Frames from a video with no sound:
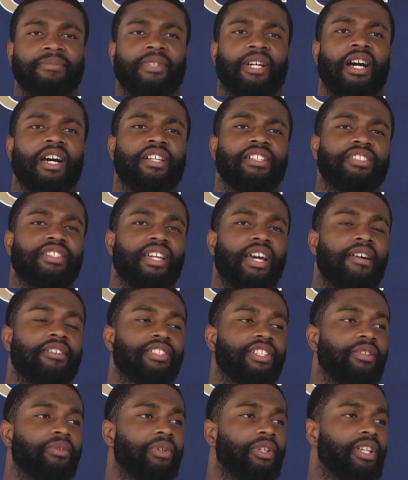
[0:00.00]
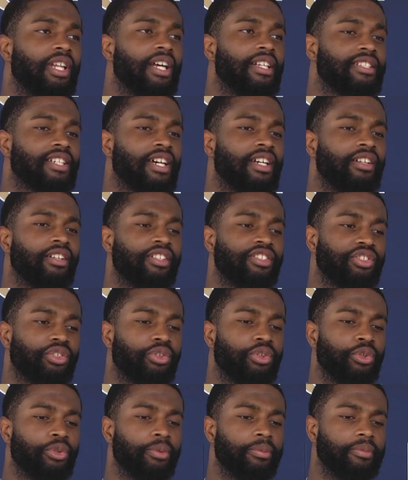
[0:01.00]
Honestly, I'll say we're a lot tighter as a
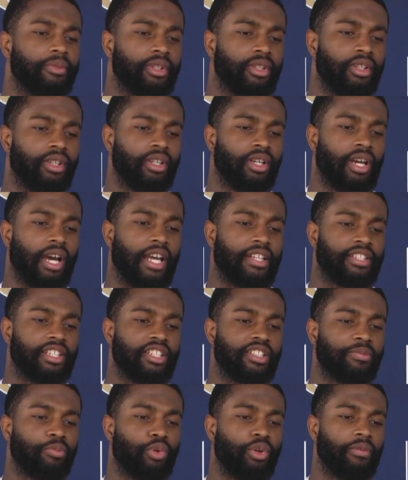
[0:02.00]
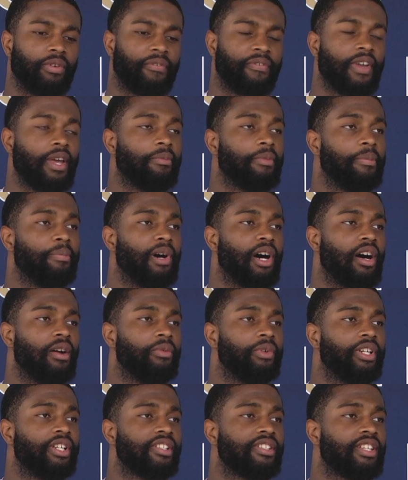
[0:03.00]
group. I think it's more of a family
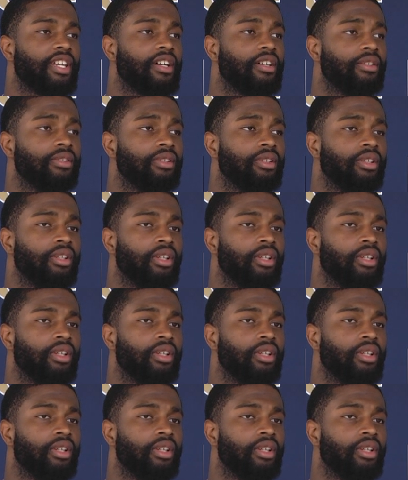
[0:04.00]
bond with us now.